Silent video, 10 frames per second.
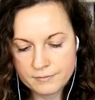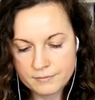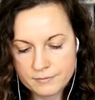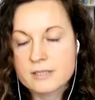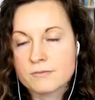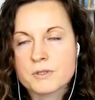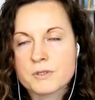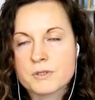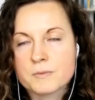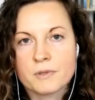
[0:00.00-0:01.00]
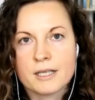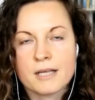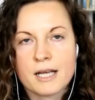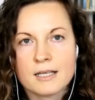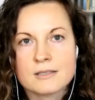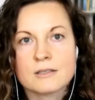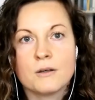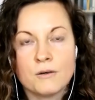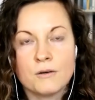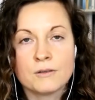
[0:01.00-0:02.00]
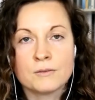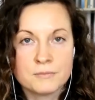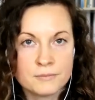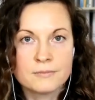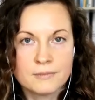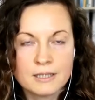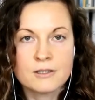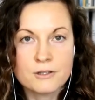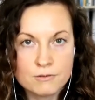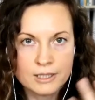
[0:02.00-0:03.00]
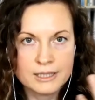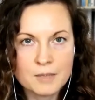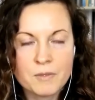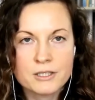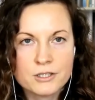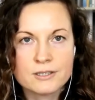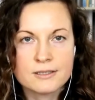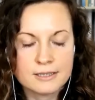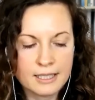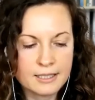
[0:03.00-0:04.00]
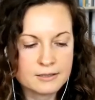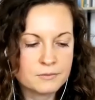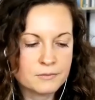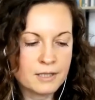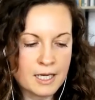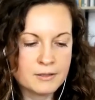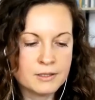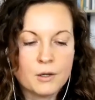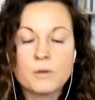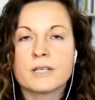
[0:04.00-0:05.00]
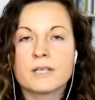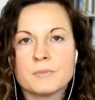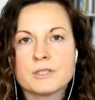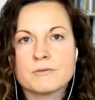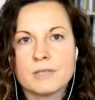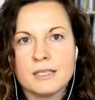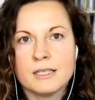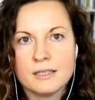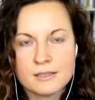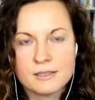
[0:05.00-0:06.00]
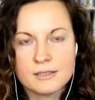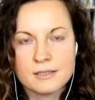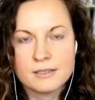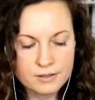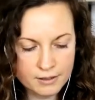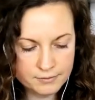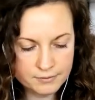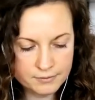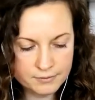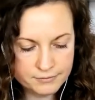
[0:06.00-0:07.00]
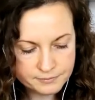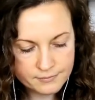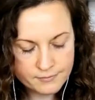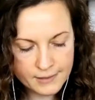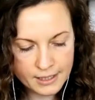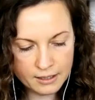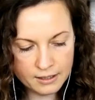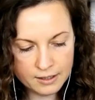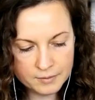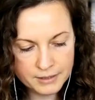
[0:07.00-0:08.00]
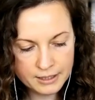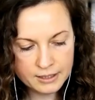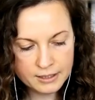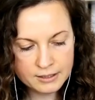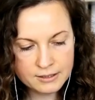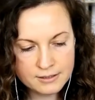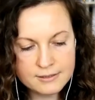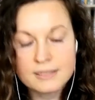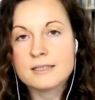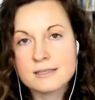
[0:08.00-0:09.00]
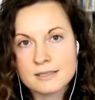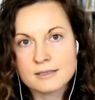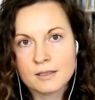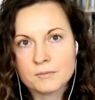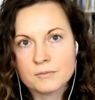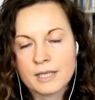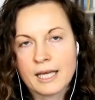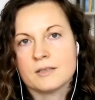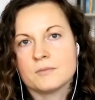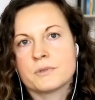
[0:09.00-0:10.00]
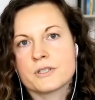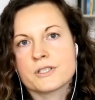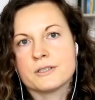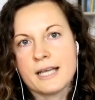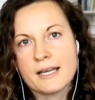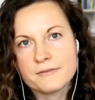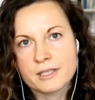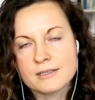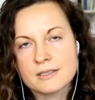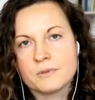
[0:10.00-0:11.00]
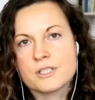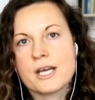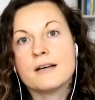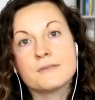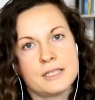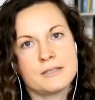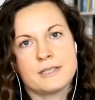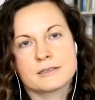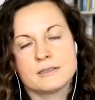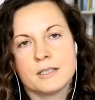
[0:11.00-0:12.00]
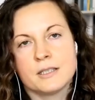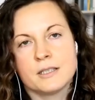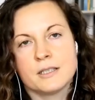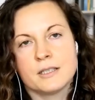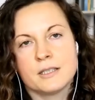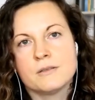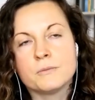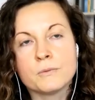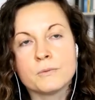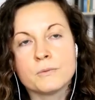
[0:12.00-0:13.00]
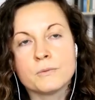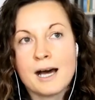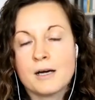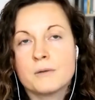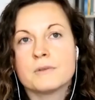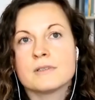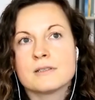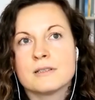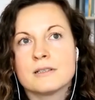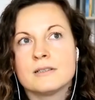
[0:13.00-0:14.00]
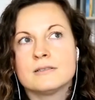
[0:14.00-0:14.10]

first and foremost, because burnout has um, three dimensions, and the overlap is really in terms of um, cynicism and personal efficacy, which have a direct link with with how